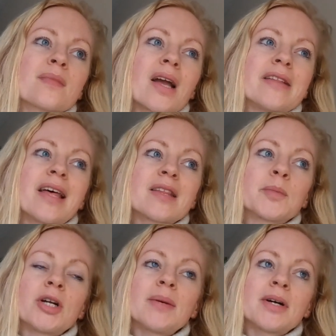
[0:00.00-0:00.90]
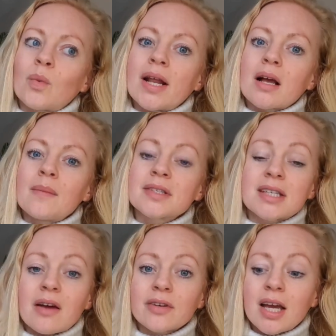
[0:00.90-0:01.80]
And that's pretty much, when it comes to
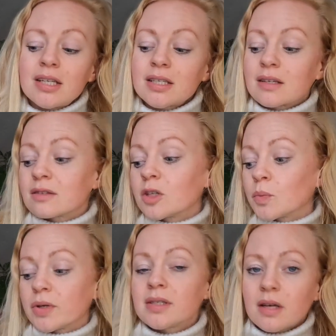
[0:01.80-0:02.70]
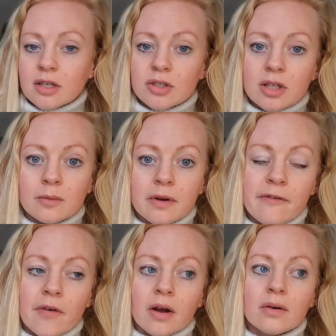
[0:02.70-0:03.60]
navigating, it's super easy. I can do that on my
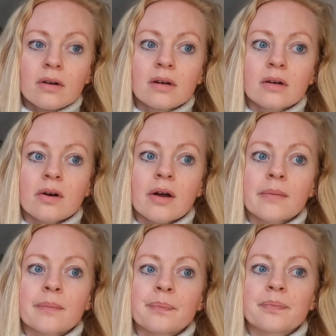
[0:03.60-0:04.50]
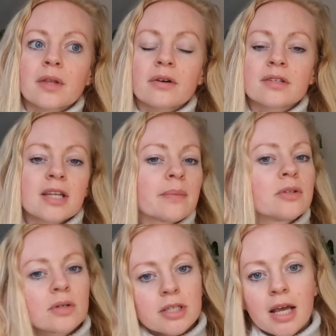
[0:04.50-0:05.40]
phone. There are steps
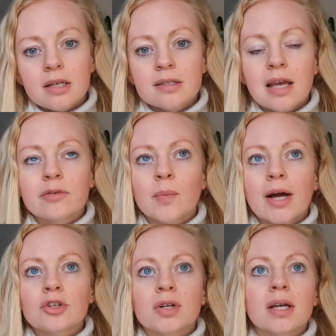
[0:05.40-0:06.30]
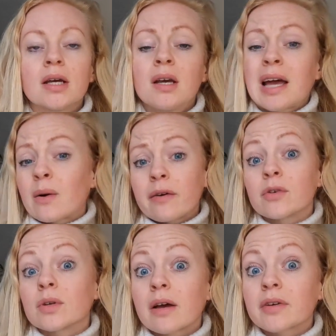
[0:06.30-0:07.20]
you can take to save your battery, however
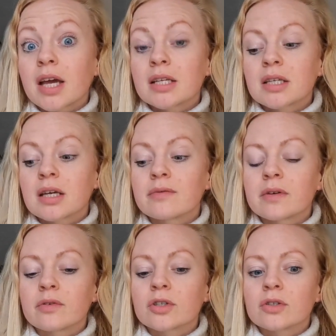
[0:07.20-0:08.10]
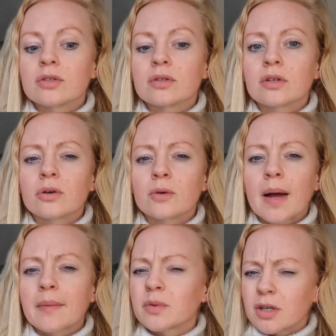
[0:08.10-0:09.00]
you're navigating, even if you're just using Google
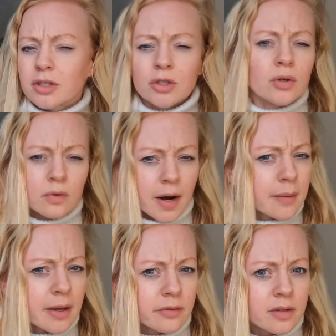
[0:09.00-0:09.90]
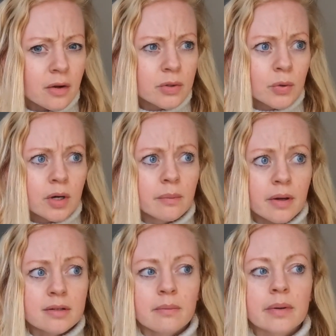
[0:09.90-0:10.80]
Maps, which I do not recommend for cycle touring,
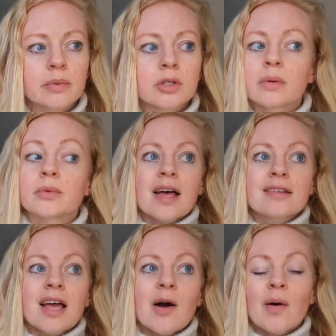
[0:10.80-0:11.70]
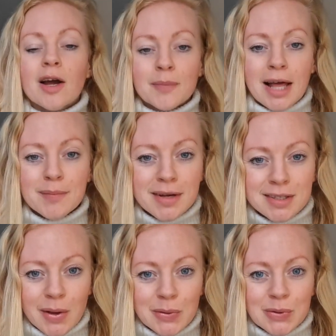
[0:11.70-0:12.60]
but some people do. That's how I plan my
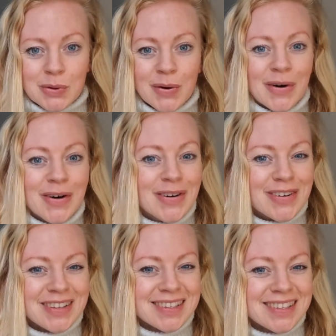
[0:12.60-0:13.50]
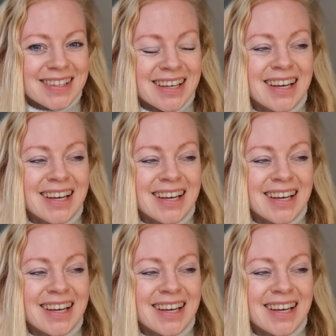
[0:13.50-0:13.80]
cycle tours.